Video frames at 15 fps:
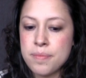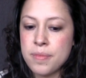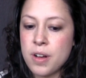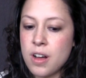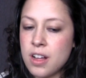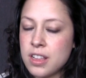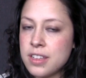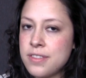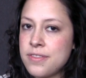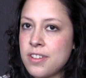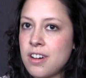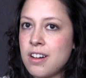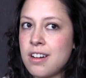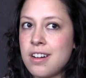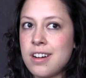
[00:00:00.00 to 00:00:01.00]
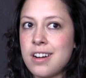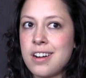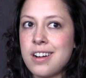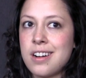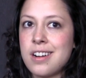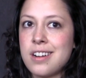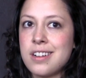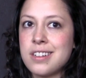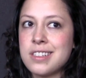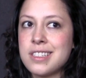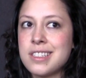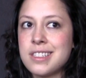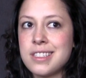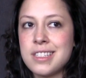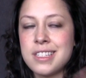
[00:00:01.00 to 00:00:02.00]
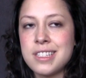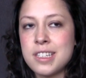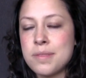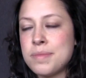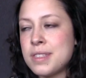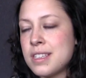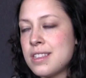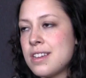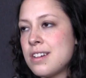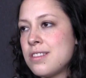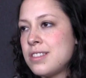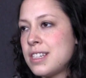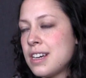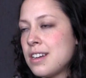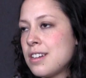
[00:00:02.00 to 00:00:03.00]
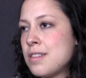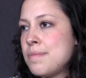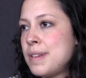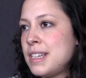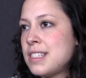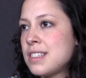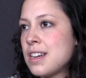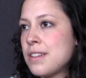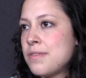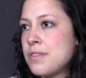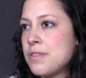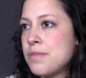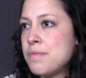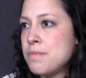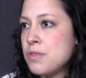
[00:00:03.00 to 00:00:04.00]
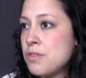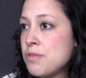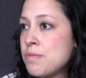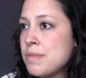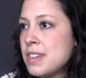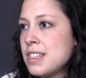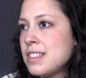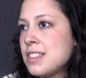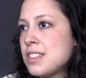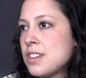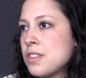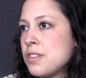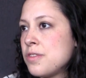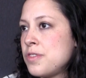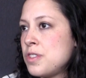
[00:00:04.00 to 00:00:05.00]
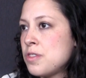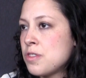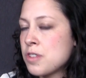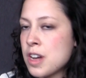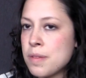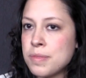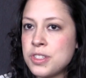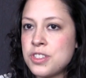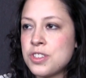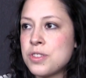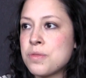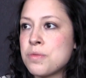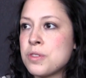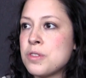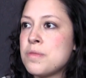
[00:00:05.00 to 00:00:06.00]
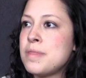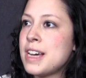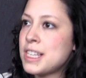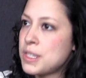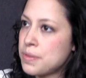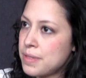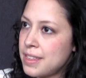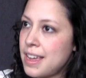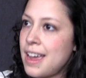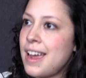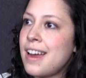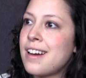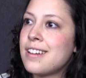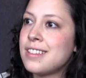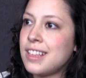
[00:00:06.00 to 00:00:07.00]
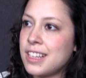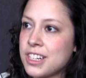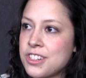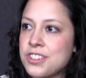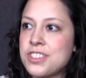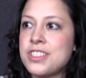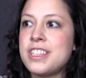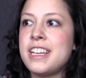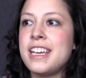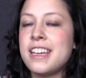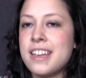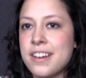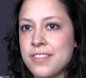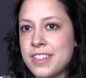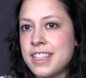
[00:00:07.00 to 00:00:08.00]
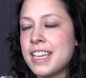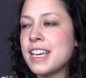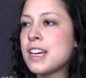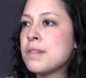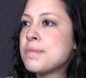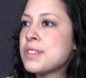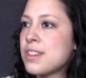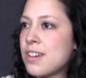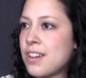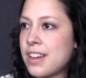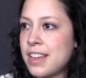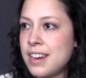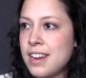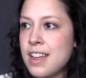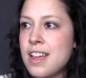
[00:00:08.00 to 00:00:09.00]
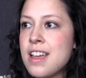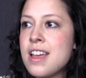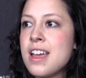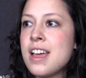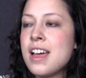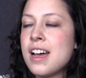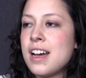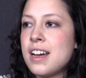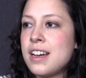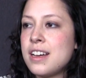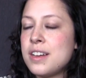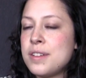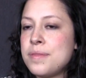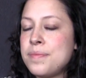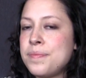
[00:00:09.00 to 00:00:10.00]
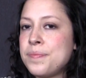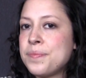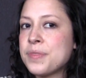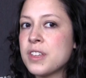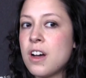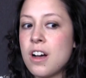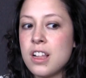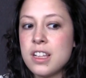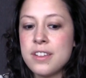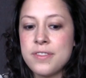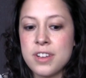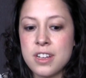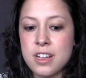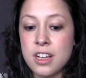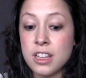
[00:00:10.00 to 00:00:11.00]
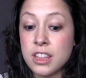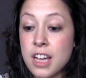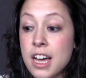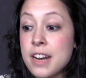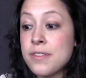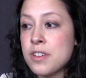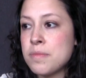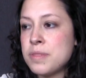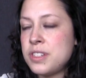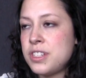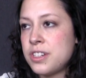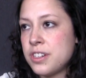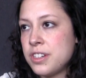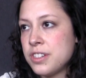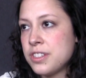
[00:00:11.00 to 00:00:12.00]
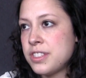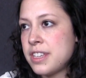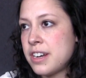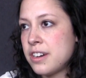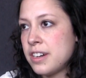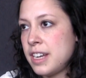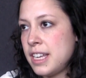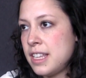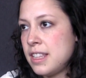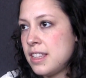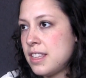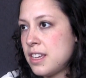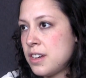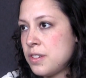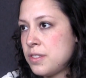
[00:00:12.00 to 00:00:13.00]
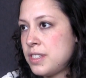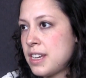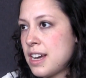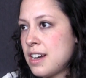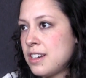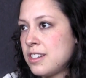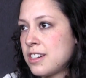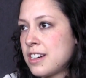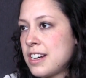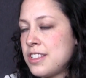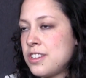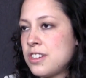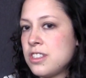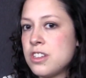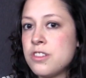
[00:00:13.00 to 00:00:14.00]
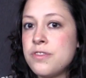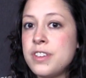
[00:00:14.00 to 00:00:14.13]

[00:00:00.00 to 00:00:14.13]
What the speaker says: All of our systems in the hotel are based off of movement, so if you come into the room, that's when the air and the electricity and everything comes on. A lot of our materials that are in the hotel are either low